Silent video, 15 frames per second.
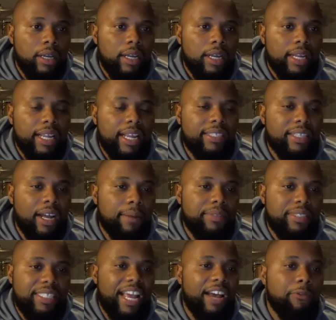gets
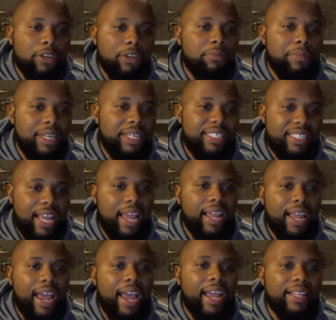upset with me saying,
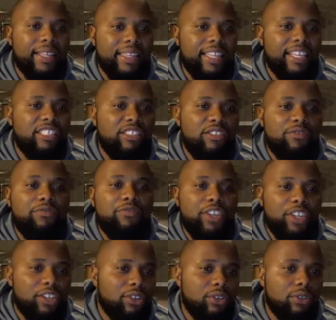hey, this
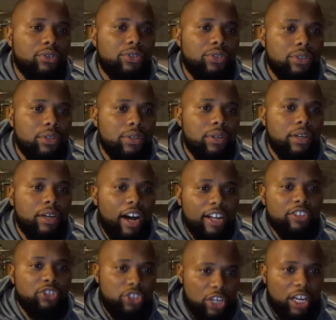feels
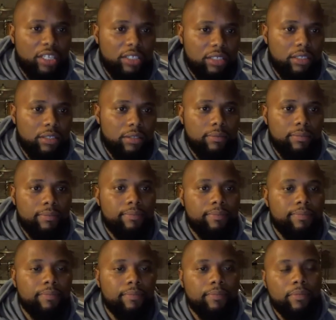unjust,
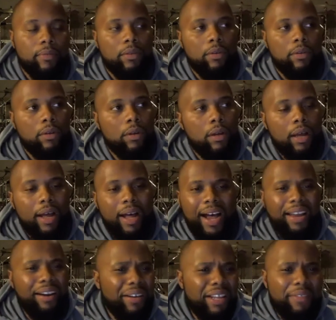I
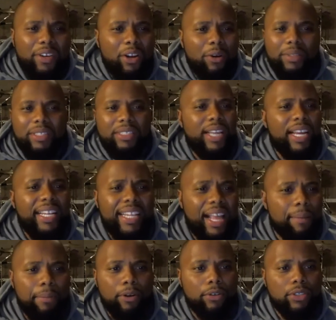don't even know what to say to
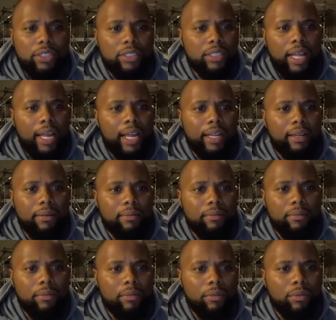that person. Like,
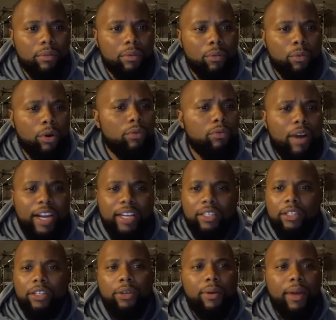what right do
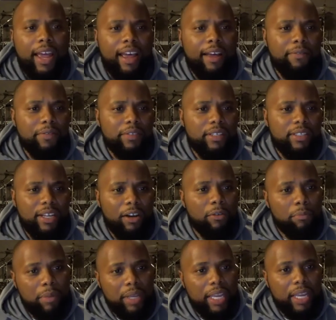you have to tell
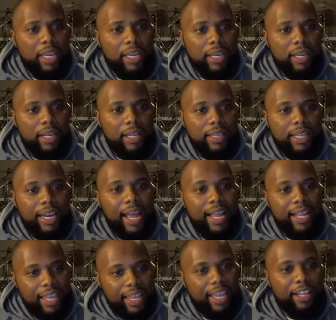me that I
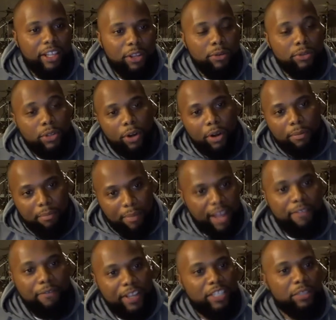can't use on my
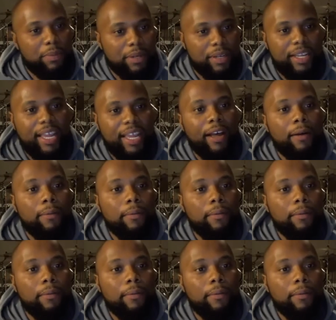Facebook account.